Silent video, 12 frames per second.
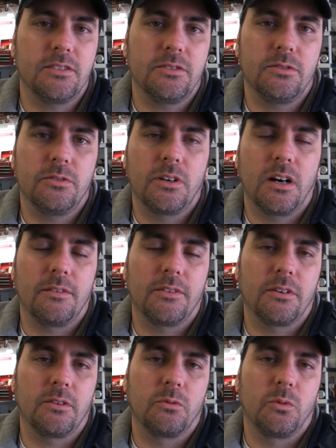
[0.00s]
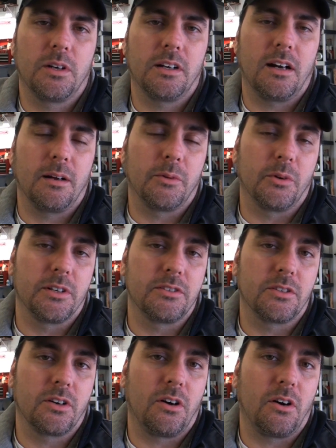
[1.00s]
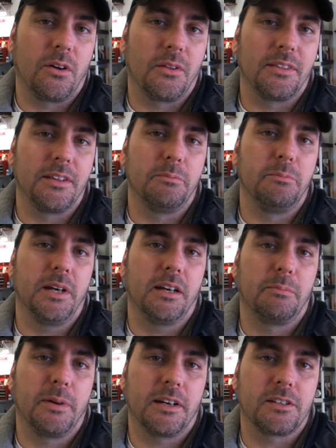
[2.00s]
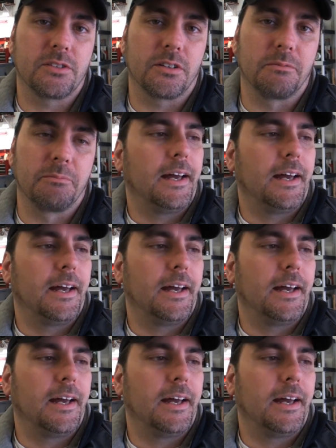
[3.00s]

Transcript: to cover what I'm going to call the big picture.